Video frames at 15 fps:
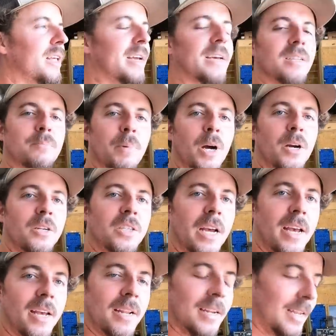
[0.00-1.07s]
links per
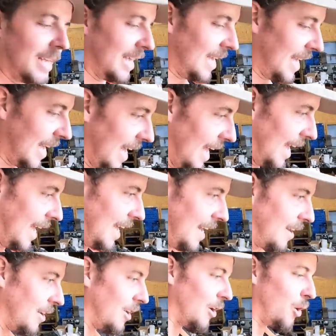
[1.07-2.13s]
chain
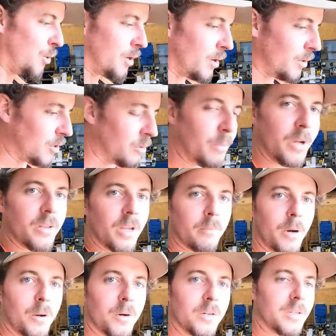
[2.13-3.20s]
and who knows who built that
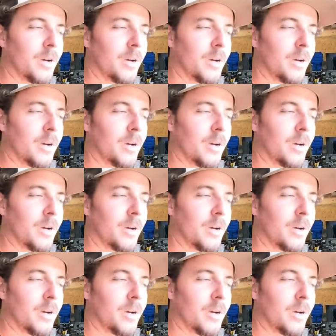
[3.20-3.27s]
motor.